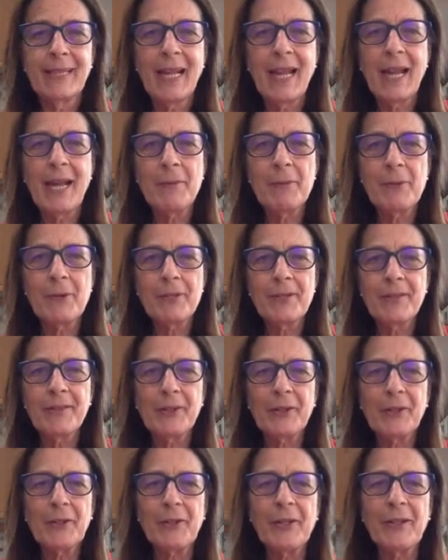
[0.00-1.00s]
Hi, boys
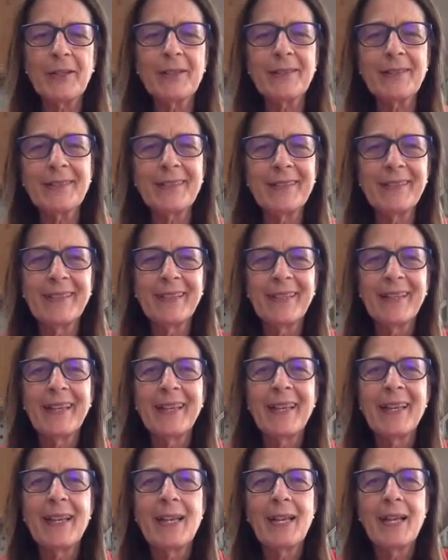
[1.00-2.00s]
and girls.
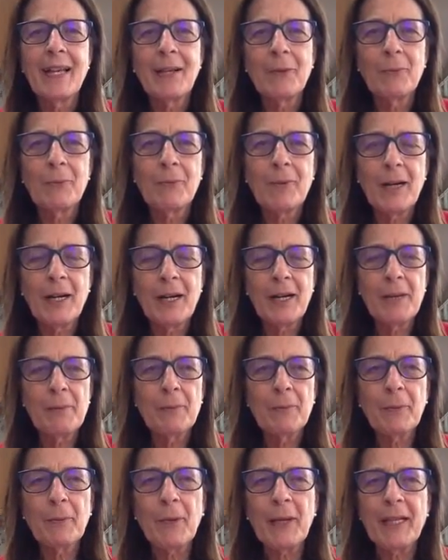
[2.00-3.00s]

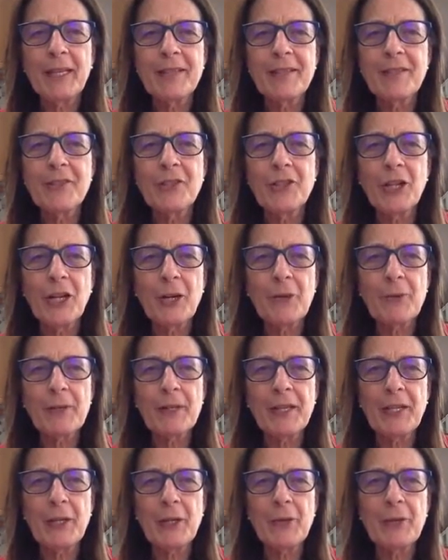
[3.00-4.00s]
Wanted to share
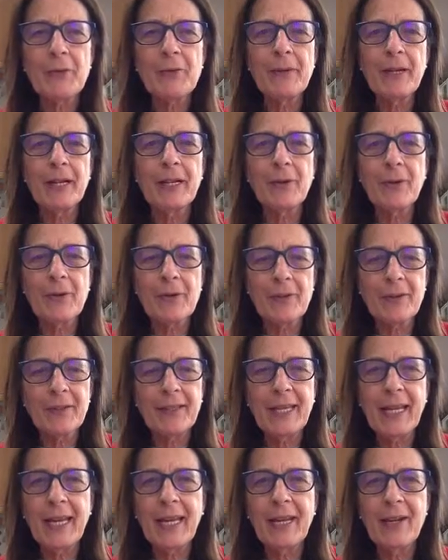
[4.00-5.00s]
with you an
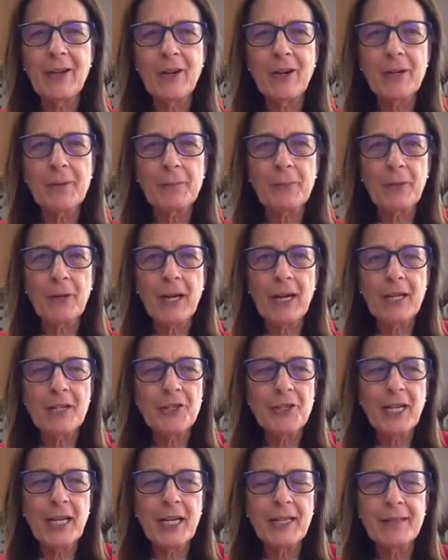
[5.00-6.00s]
Earth Day art
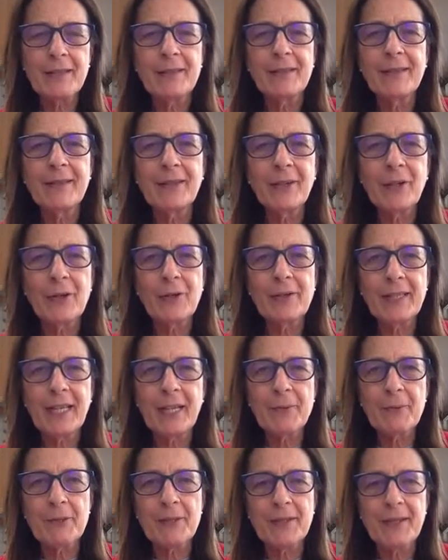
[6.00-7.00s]
project. Earth
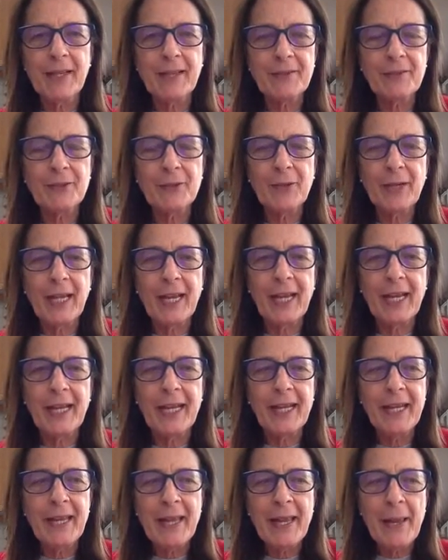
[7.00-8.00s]
Day was
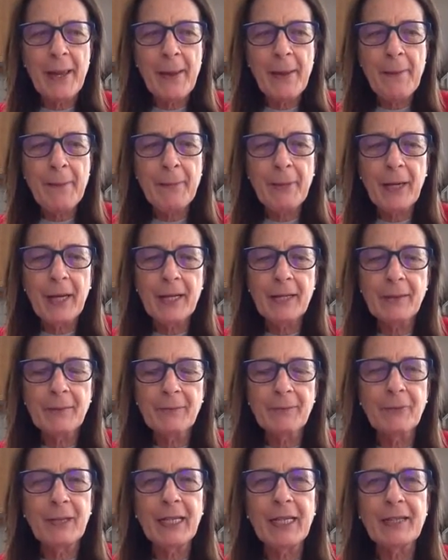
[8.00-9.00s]
yesterday, but
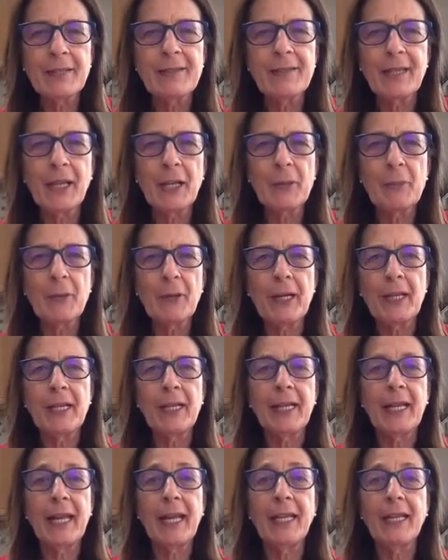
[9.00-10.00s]
we can celebrate
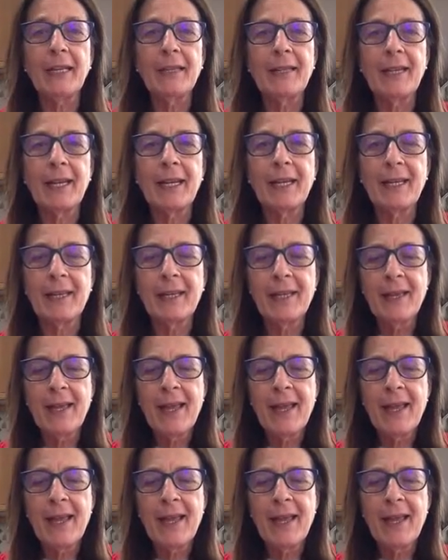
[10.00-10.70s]
it any day.